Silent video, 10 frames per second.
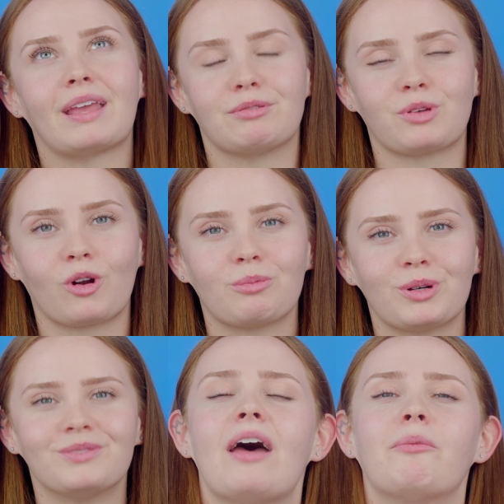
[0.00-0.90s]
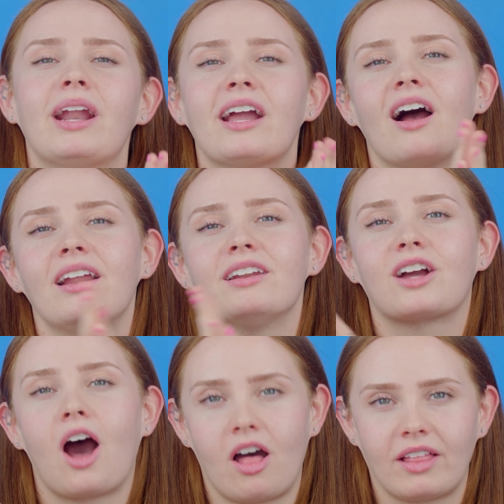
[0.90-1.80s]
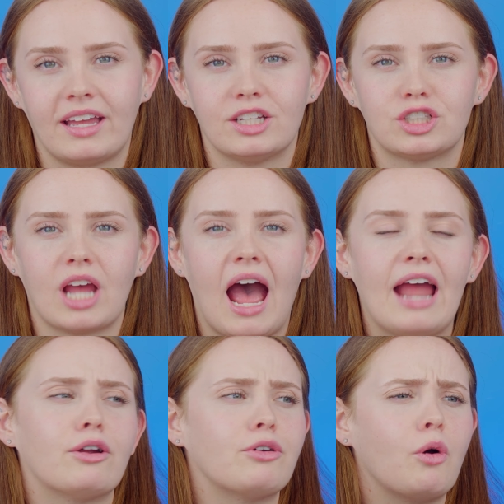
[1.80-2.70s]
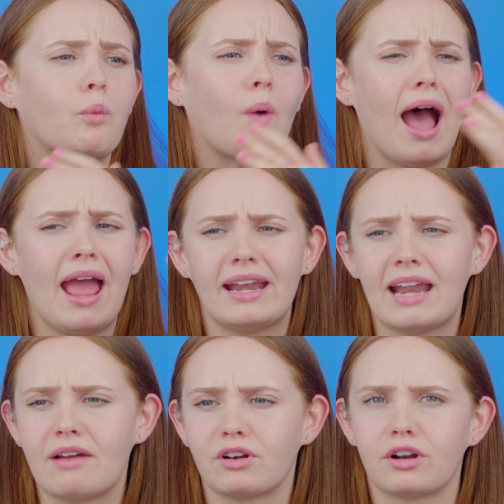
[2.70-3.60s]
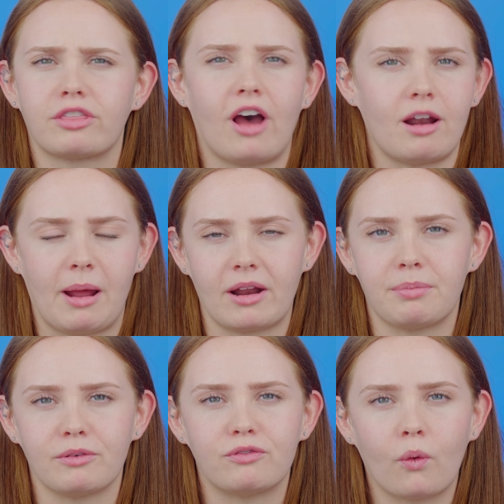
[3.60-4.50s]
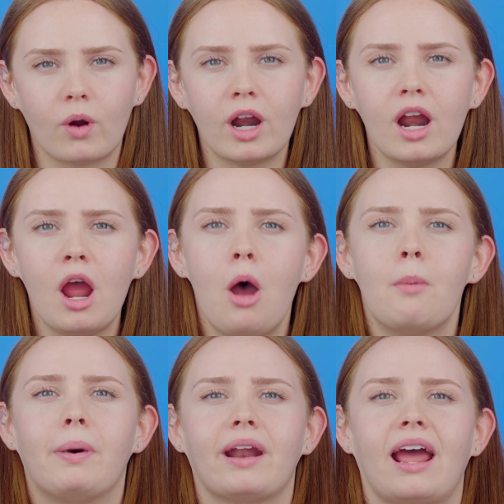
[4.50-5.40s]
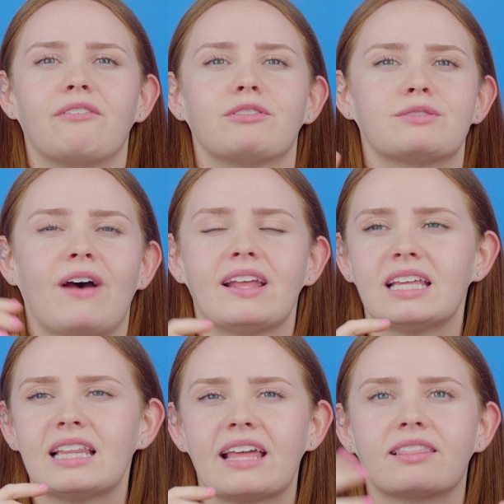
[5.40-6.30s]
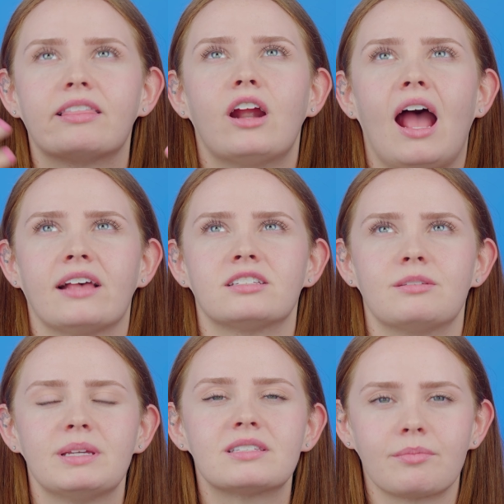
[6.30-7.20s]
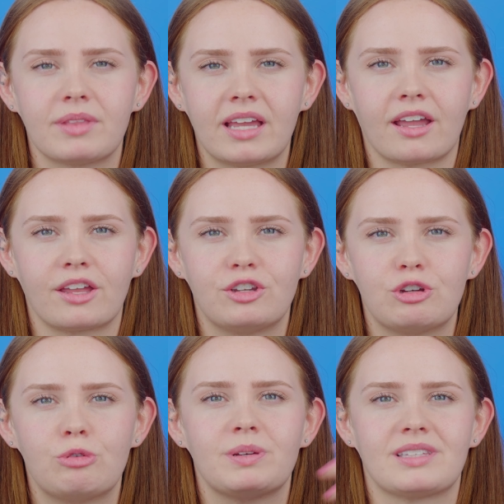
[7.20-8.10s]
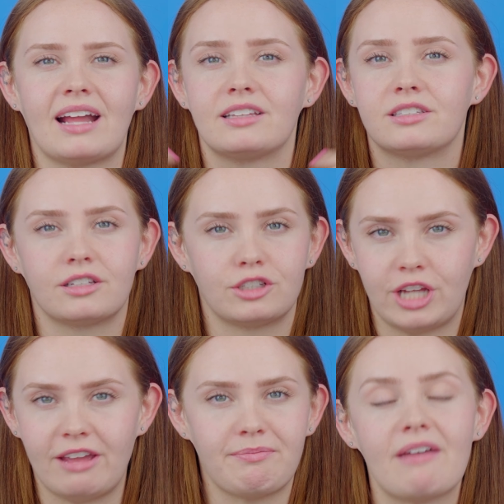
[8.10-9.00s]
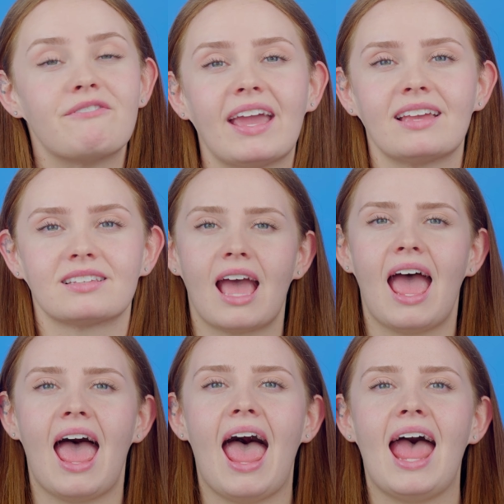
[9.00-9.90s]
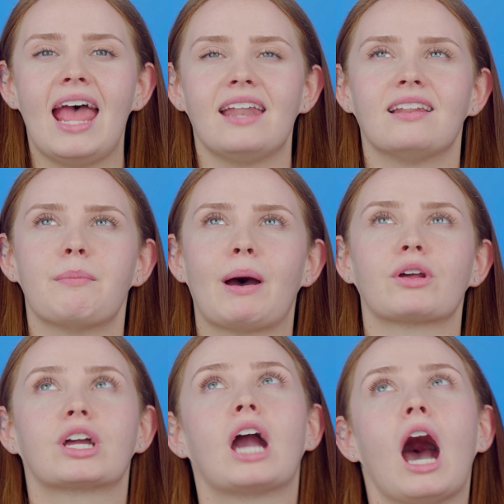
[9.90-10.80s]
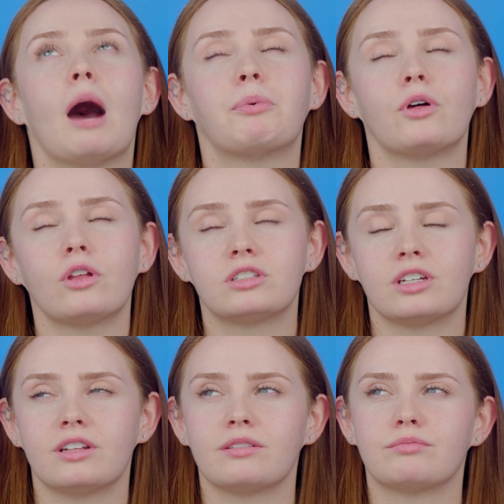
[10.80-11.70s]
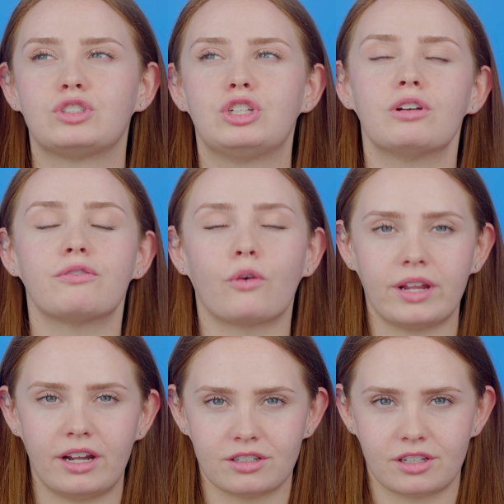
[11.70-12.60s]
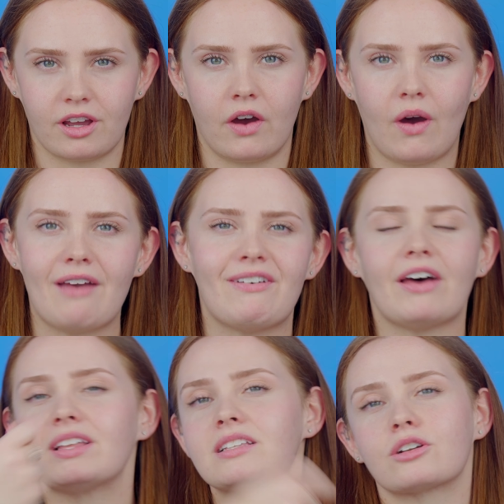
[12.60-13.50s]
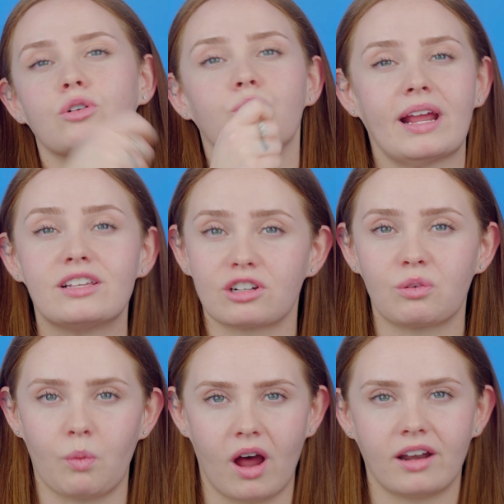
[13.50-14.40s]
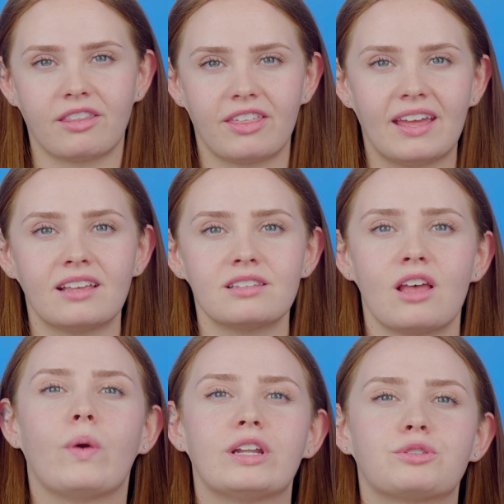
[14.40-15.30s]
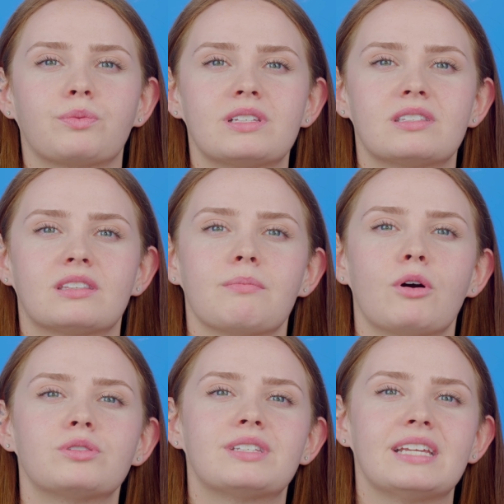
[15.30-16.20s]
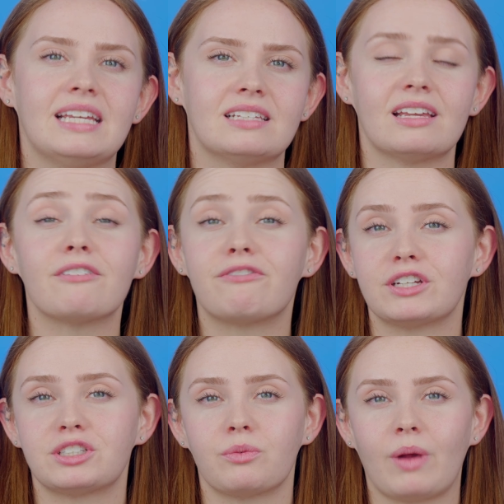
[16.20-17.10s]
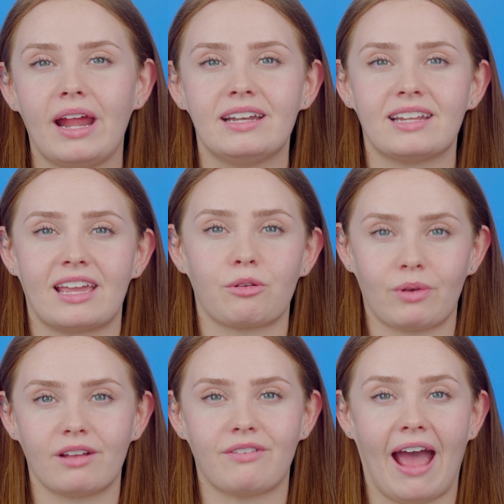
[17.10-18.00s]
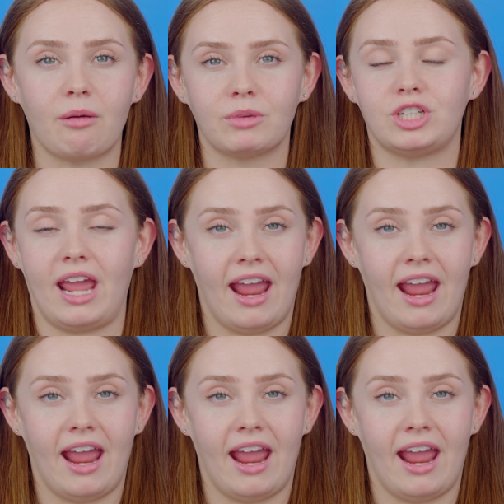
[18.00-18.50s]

it was horrible. Then when I got into college, I don't know why I never thought about it before, but I was finally there has to be something I can do besides shave my face. And about a 2 to 4 years ago, I found these little razor wand things, which was the most easy, efficient way to get rid of how much